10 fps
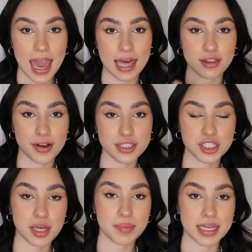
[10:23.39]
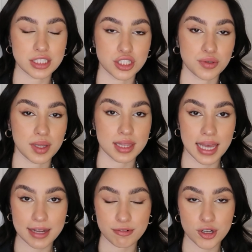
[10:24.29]
and launch them into
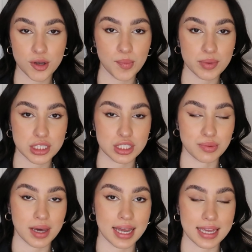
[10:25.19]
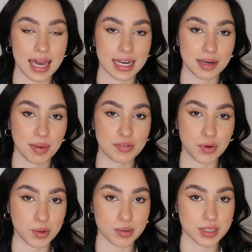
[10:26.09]
Lightroom, which is what I edit my
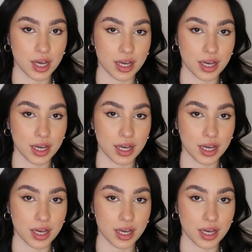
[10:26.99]
photos